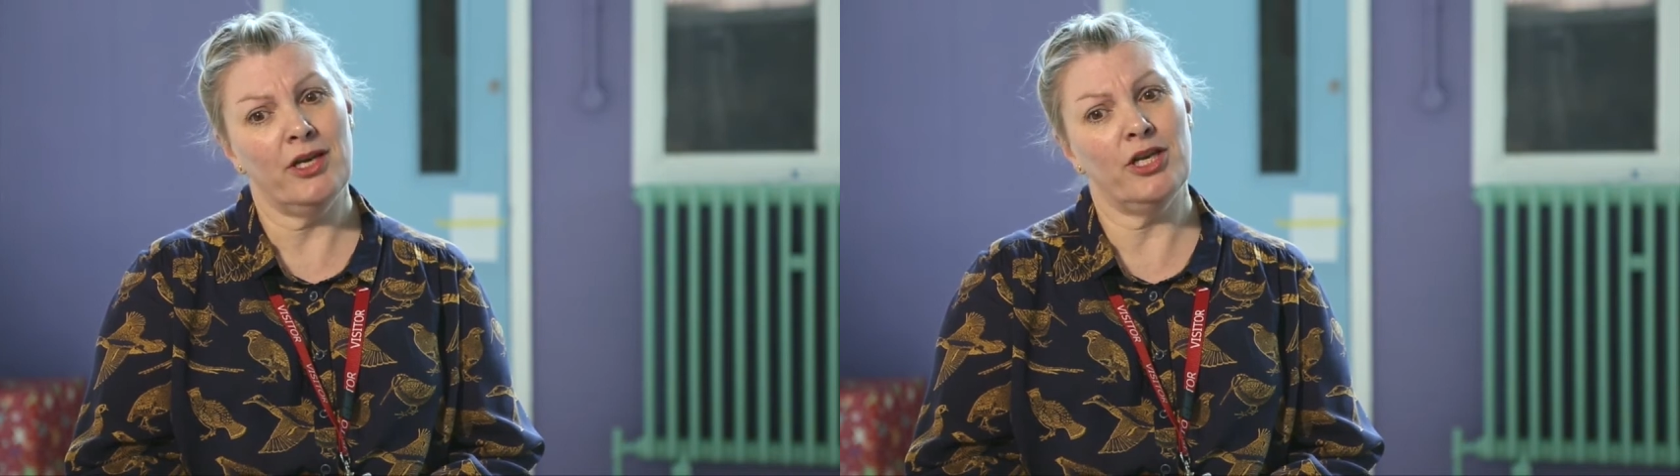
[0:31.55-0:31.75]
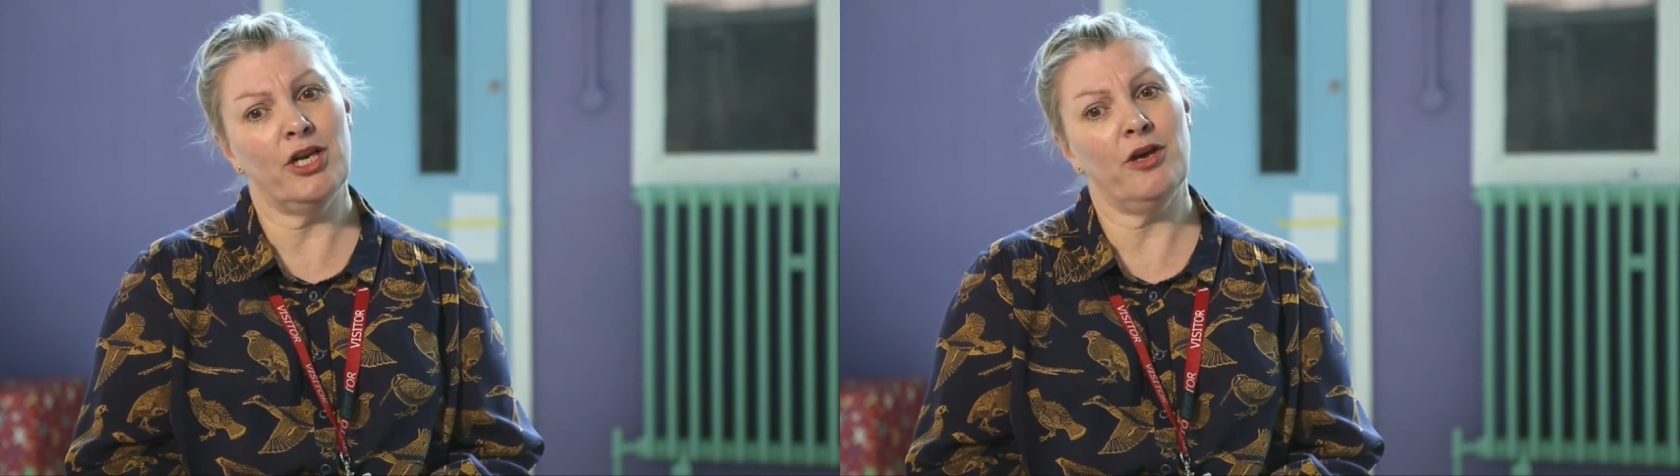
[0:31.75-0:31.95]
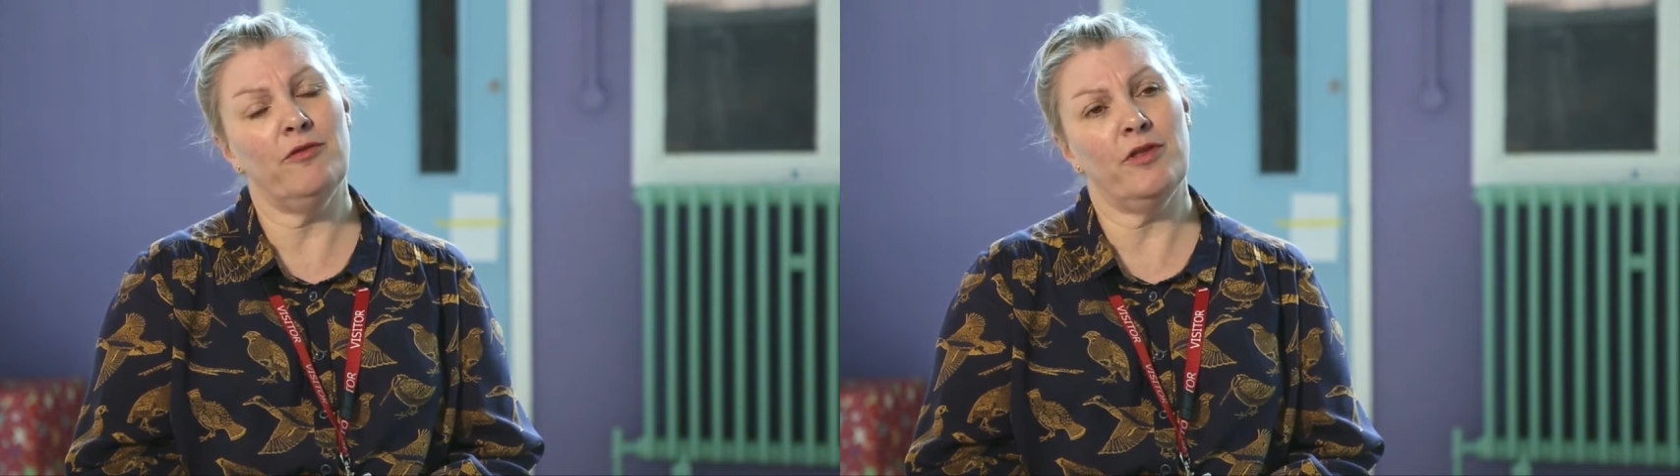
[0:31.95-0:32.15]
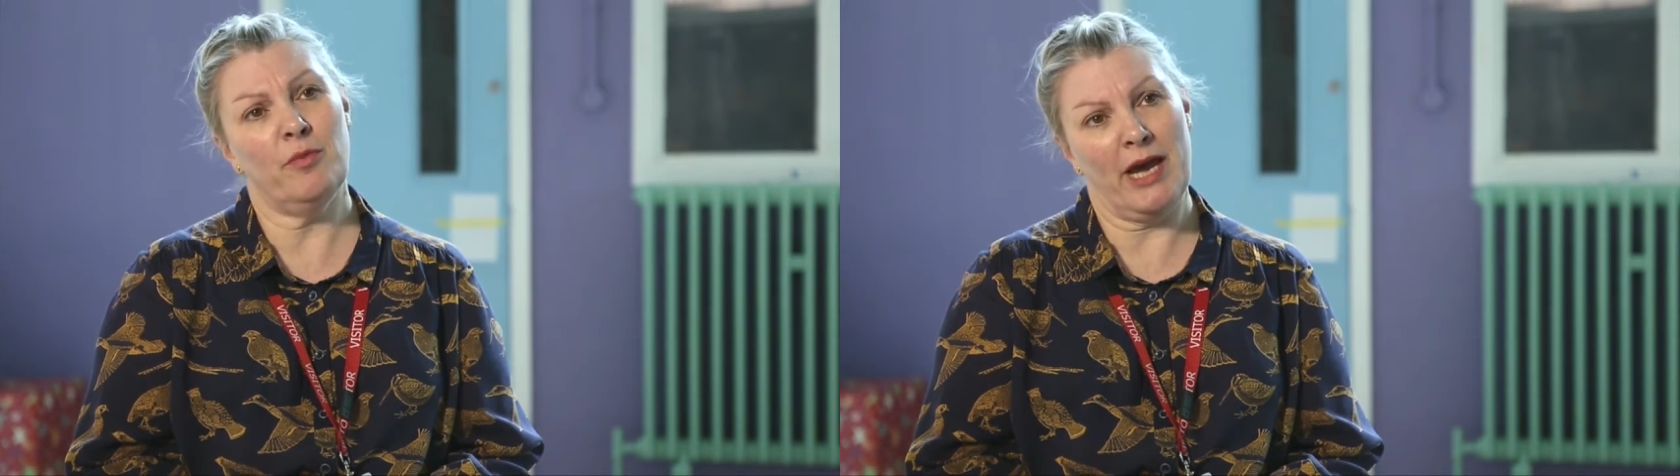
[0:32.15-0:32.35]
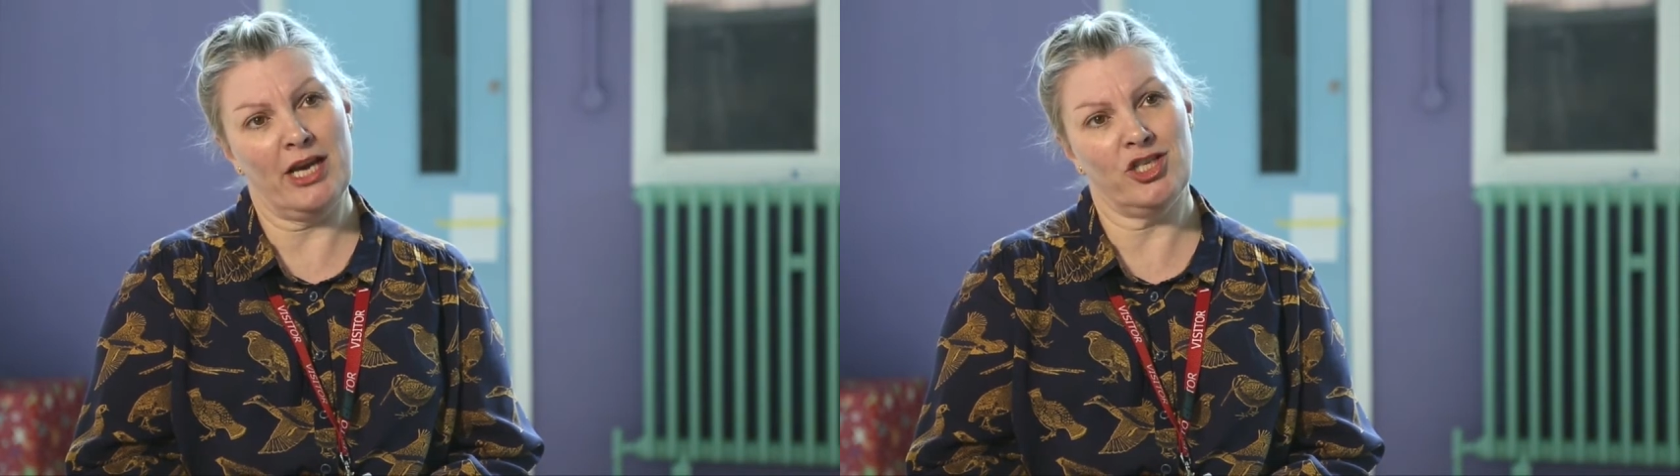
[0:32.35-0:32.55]
for the
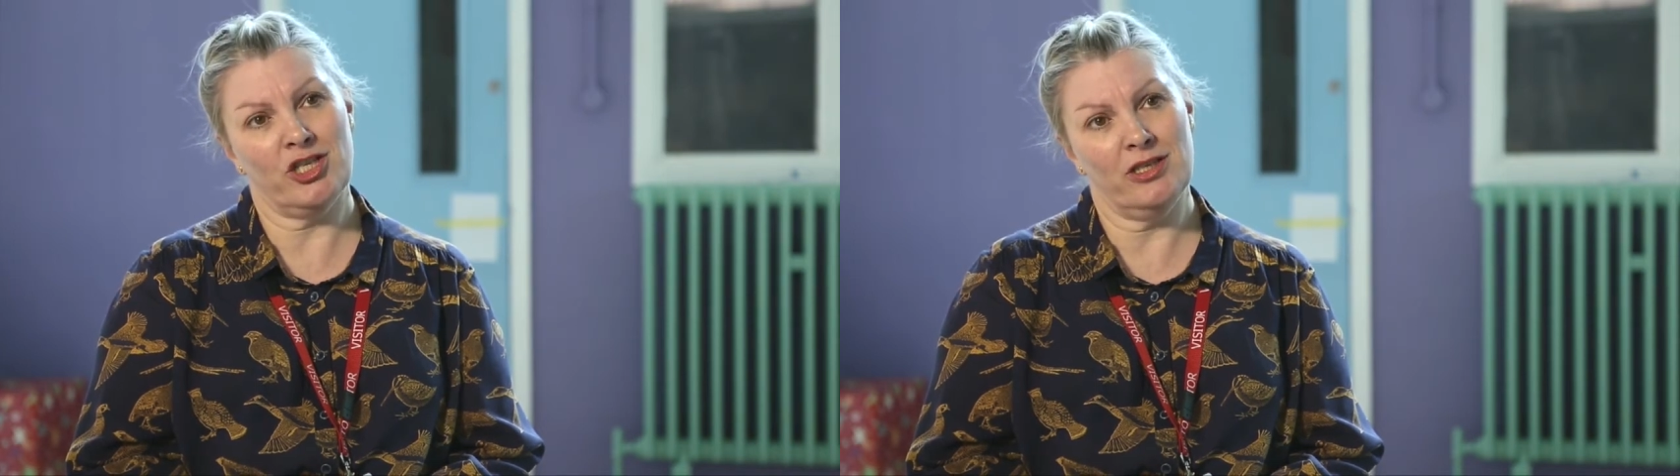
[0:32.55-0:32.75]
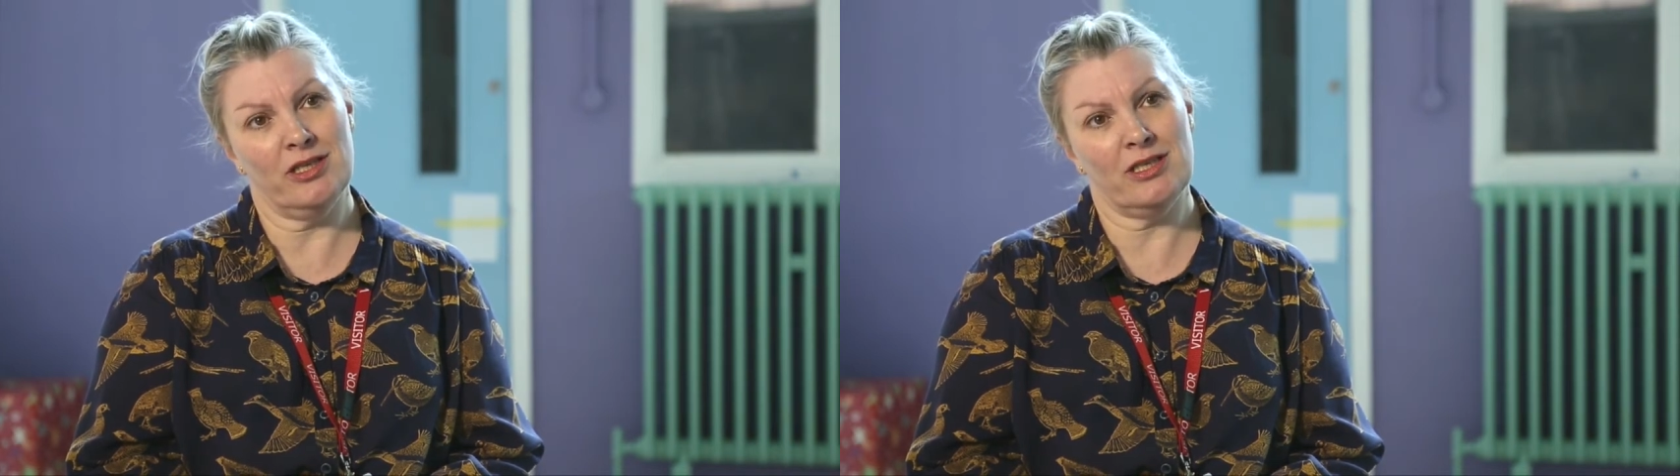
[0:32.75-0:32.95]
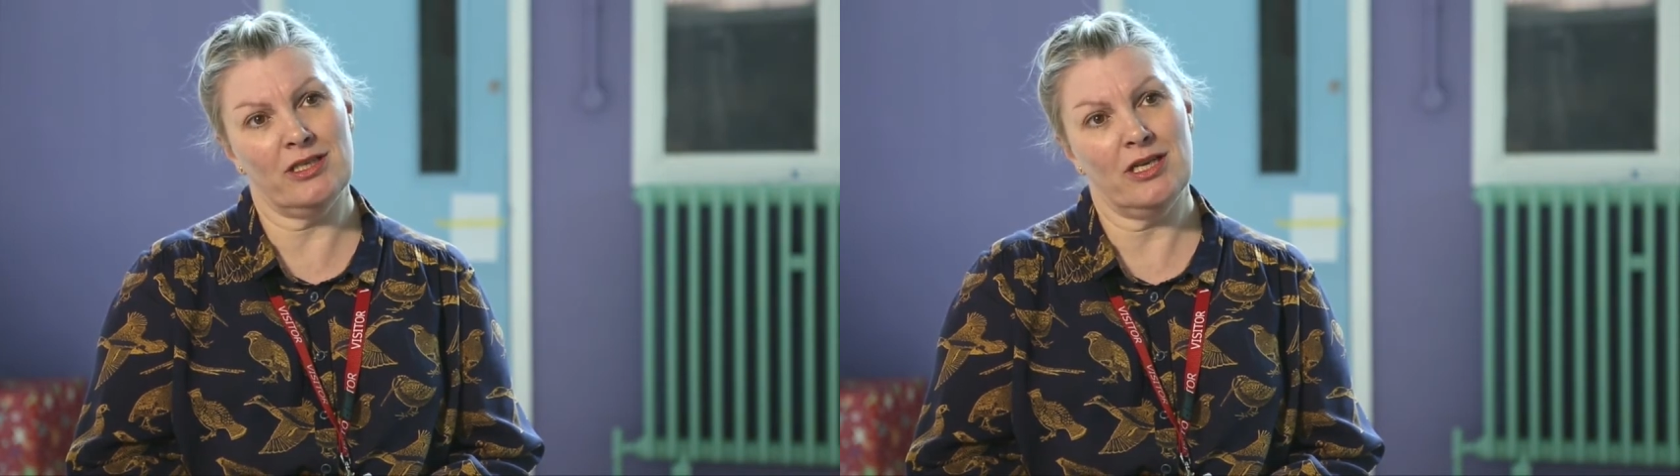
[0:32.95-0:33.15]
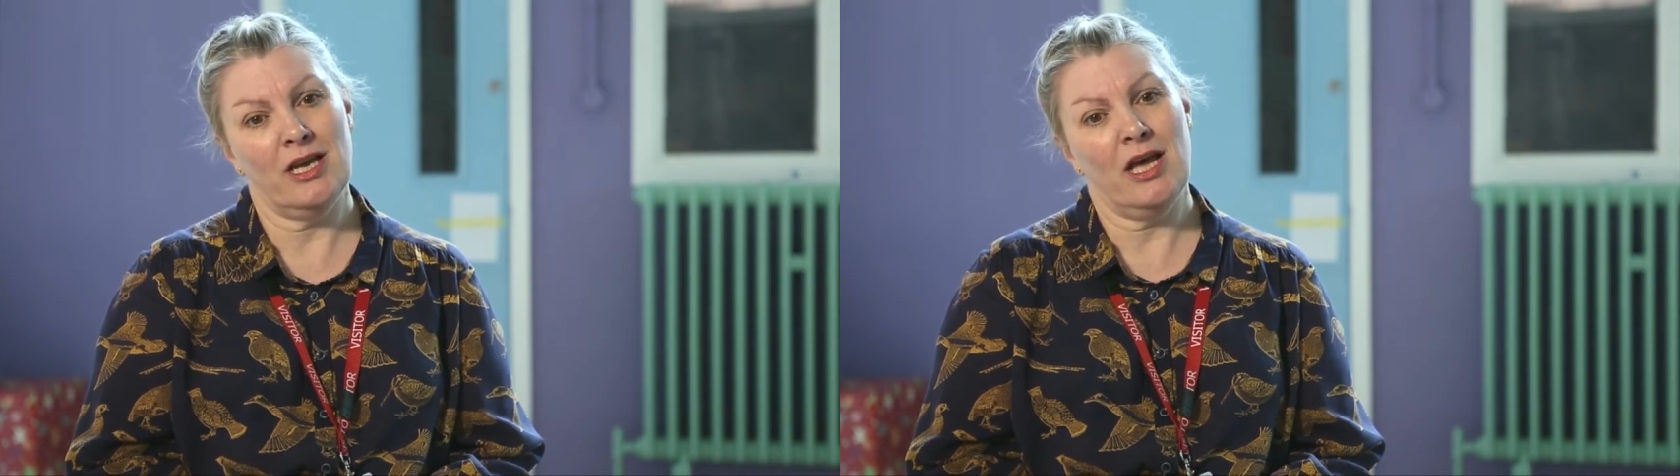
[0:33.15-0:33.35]
patients.